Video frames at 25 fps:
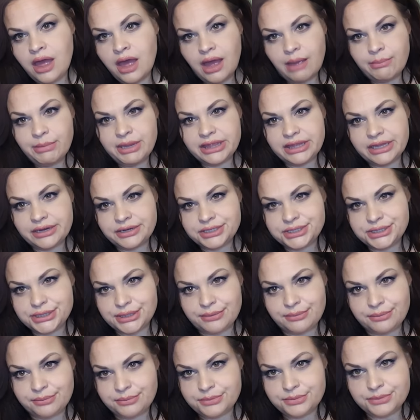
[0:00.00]
I mean, there's
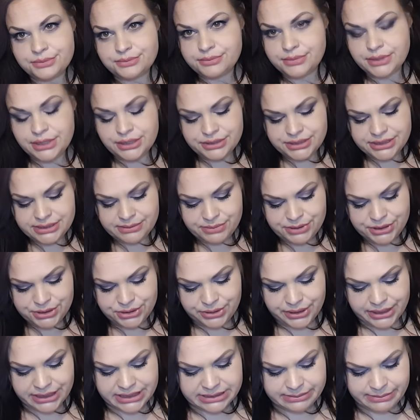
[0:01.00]
some there's some
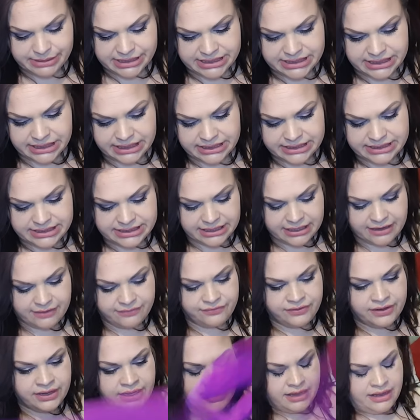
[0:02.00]
strings missing and
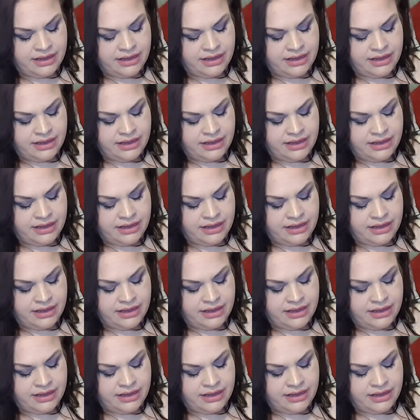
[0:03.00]
stuff,